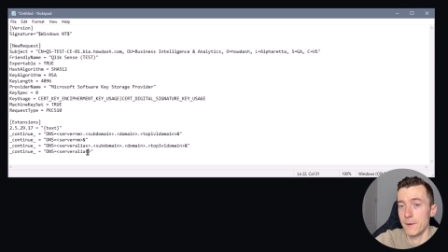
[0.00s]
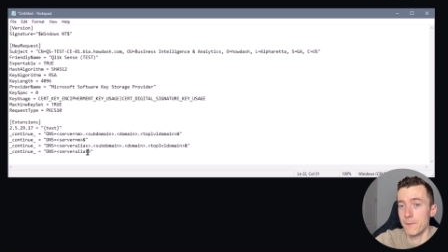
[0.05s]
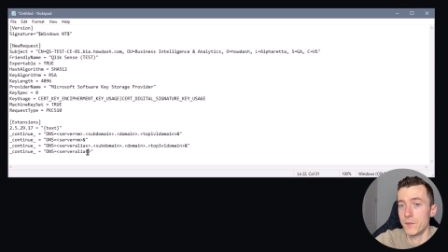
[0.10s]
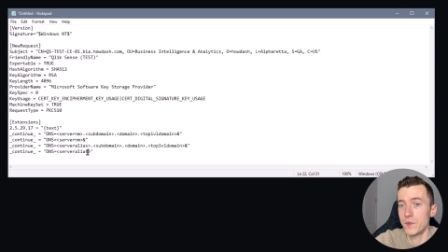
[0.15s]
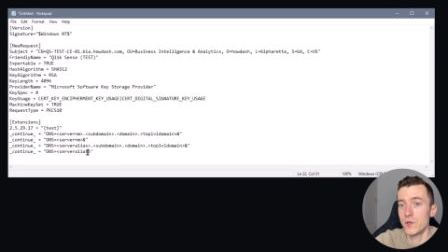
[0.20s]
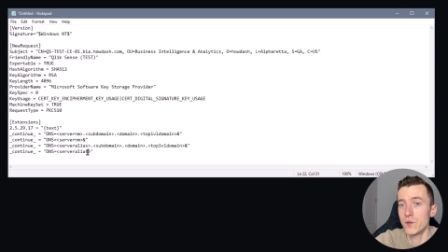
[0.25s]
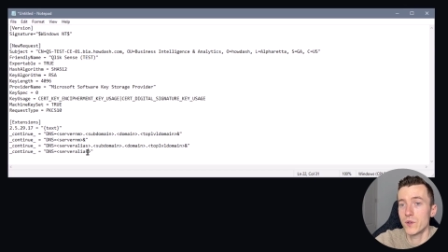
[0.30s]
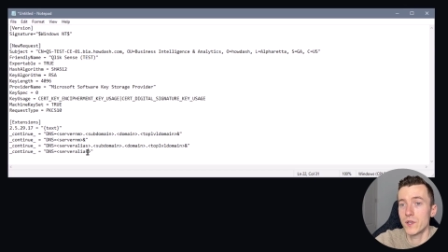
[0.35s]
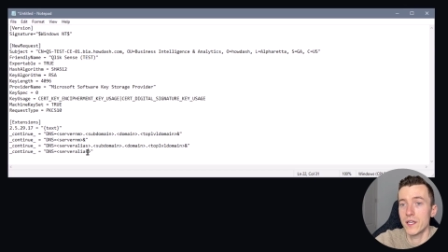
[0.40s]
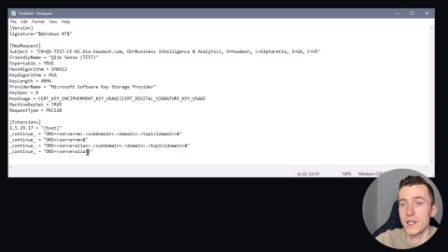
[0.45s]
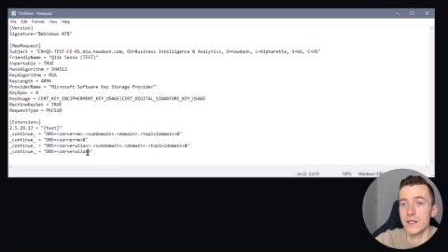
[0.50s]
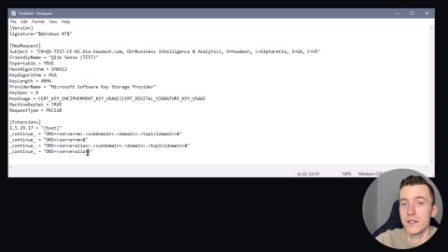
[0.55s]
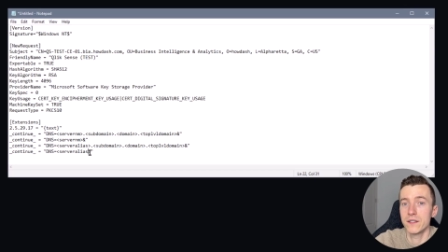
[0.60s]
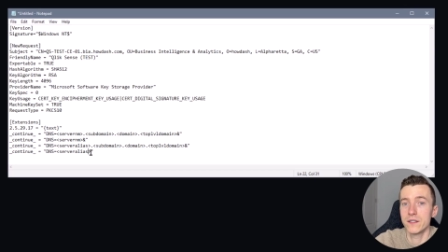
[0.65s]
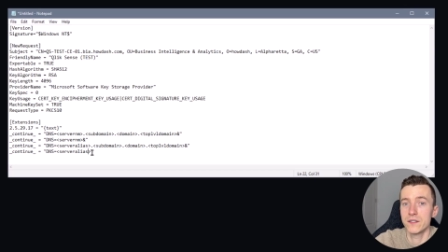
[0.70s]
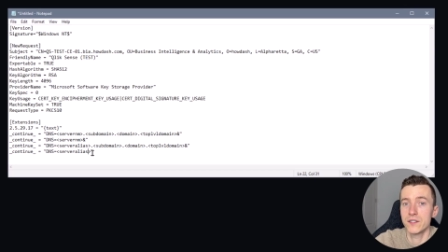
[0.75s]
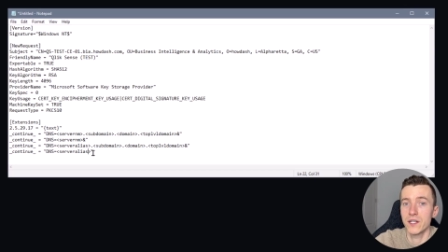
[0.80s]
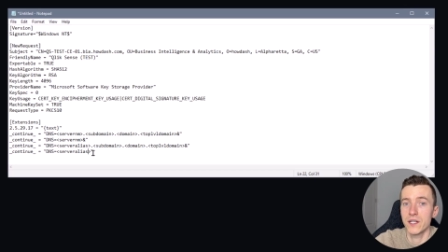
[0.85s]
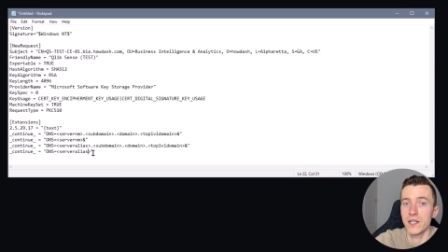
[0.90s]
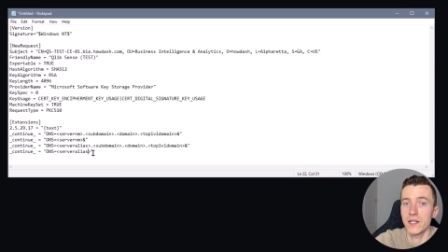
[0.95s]
you
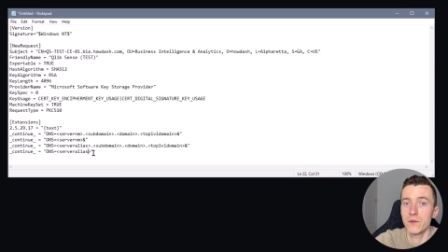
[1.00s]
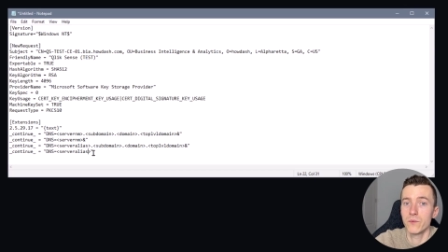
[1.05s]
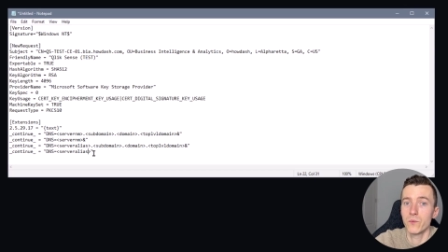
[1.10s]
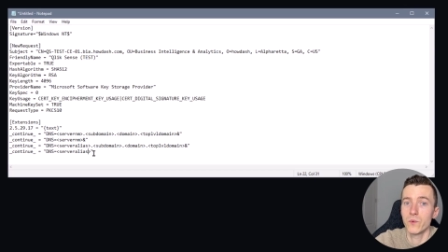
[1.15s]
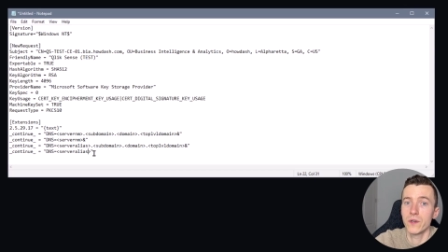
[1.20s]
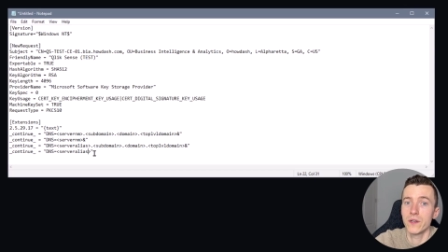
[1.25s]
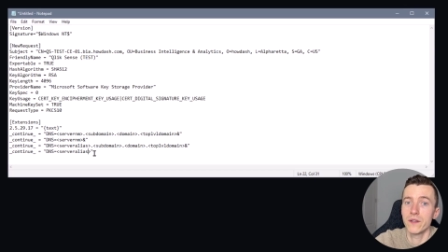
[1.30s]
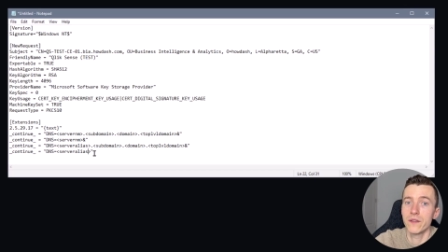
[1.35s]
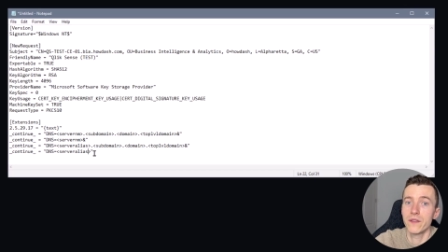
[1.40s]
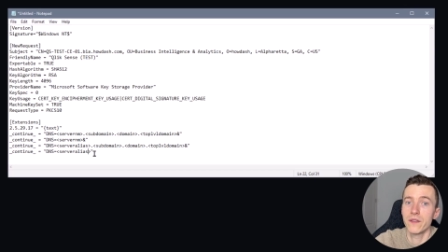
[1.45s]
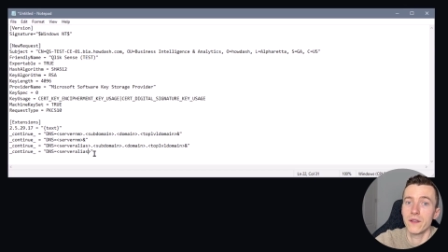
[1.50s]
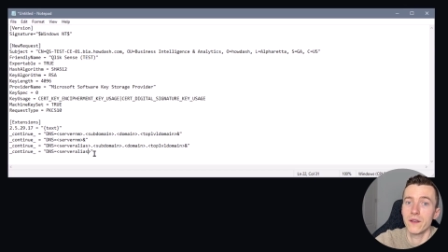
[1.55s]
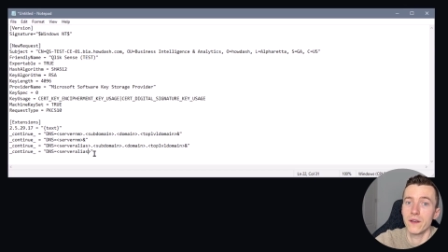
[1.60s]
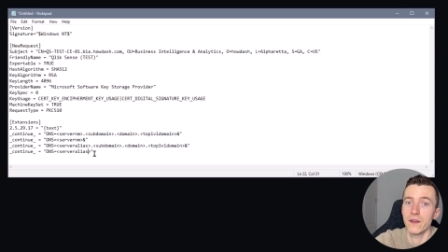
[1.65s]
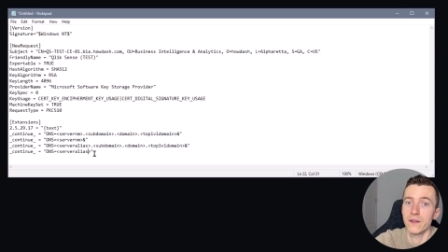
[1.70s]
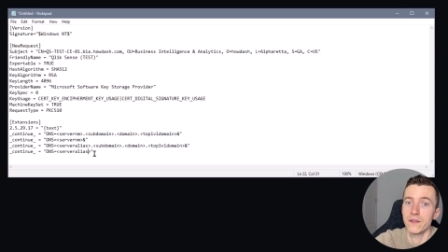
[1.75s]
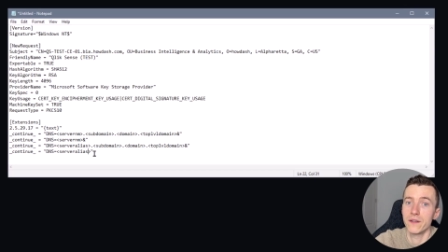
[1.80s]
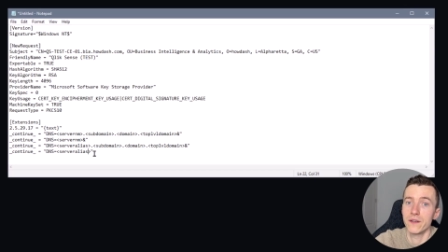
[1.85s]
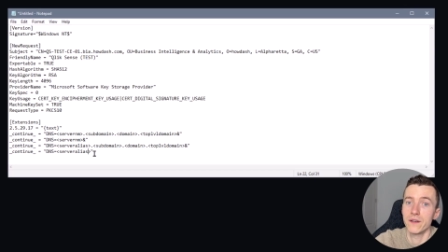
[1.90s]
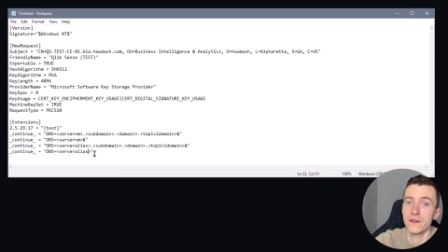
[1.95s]
can check in with
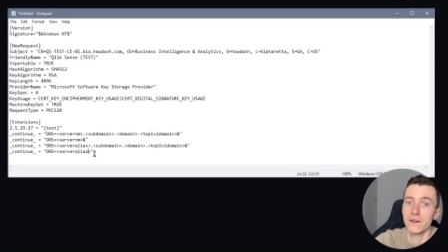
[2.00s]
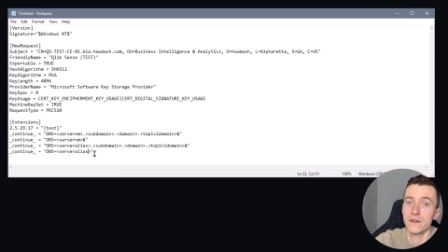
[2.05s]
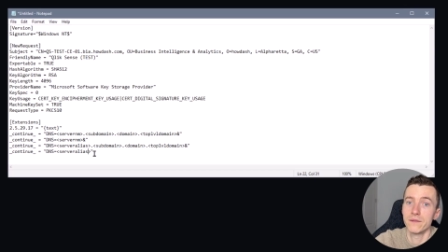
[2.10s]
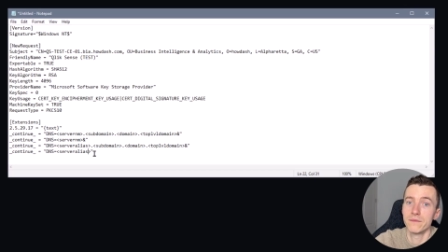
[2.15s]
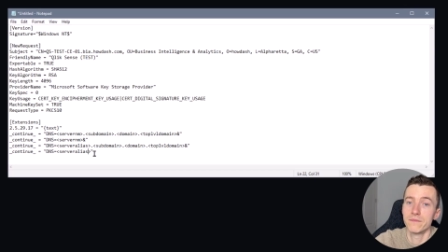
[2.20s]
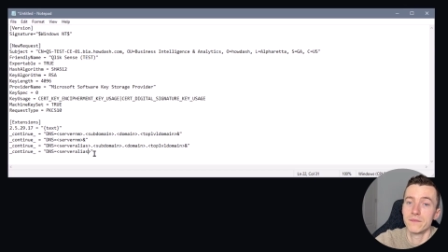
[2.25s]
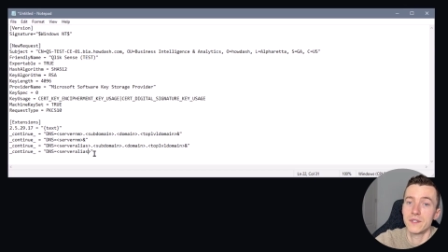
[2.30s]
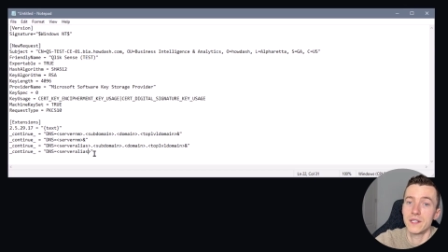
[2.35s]
the